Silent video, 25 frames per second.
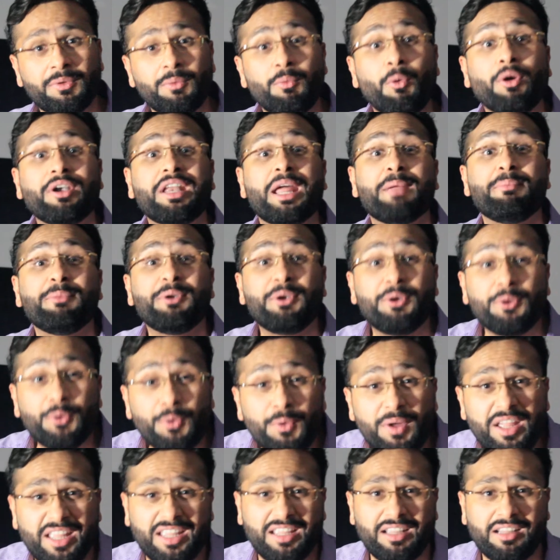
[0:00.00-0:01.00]
What I'm
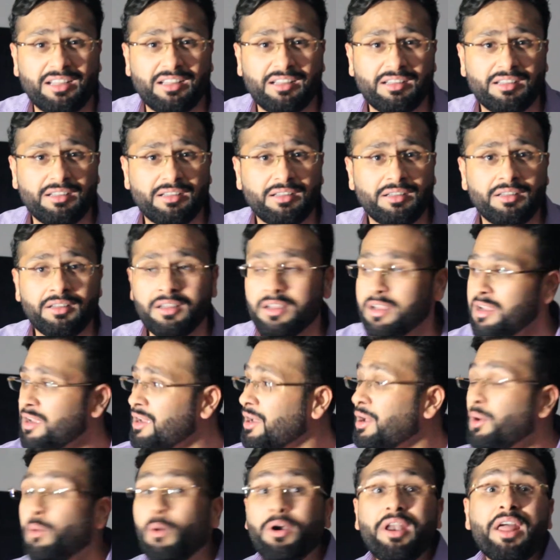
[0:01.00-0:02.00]
doing.
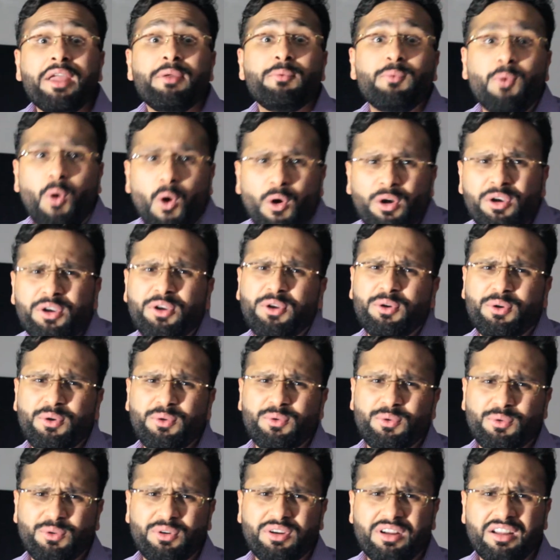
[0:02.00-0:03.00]
What I want to
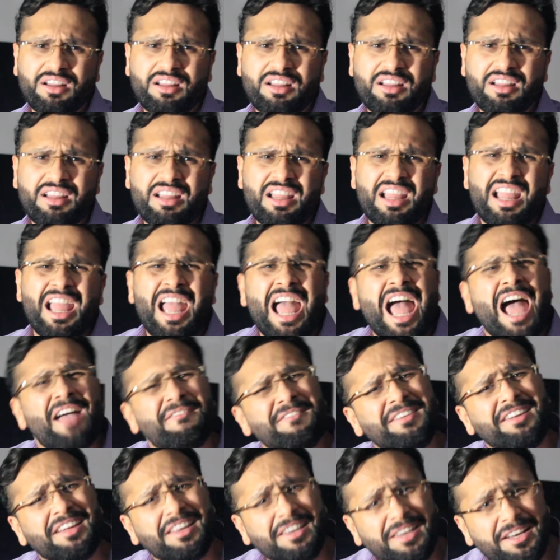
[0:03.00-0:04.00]
do.
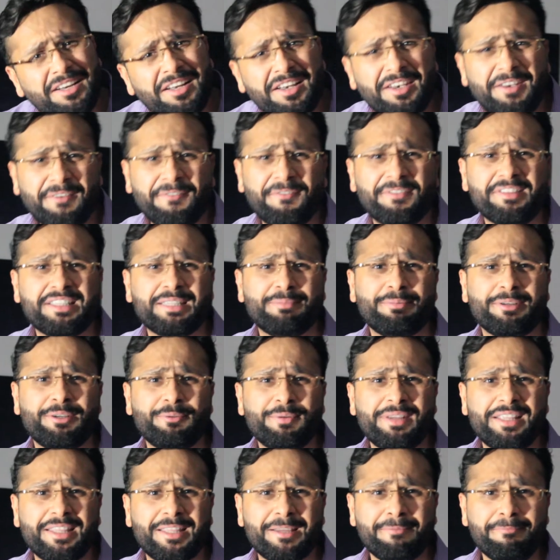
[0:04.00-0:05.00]
Having a little difference
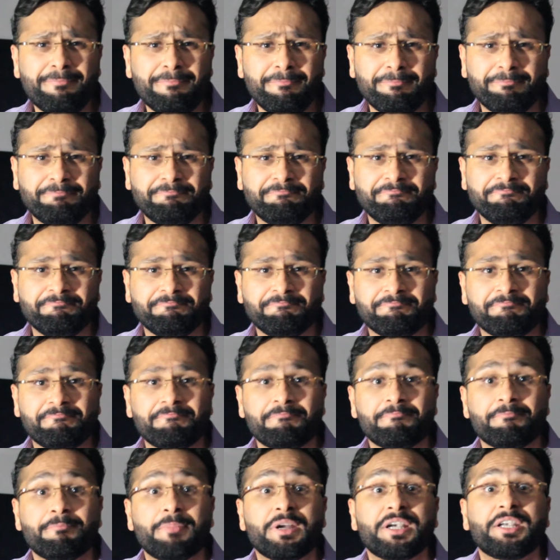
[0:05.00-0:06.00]
between them.
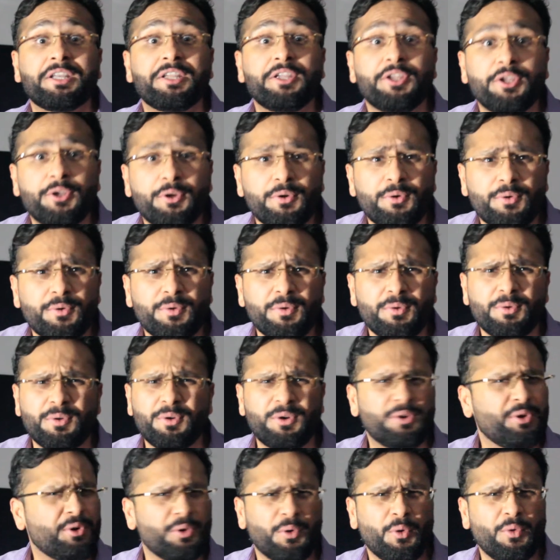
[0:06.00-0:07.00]
But you
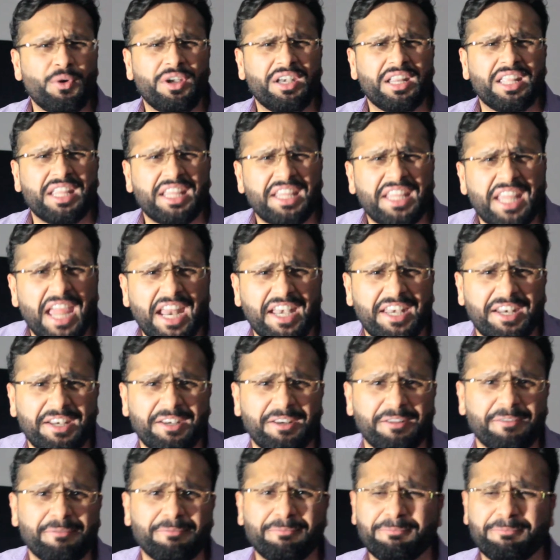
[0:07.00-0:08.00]
don't get it.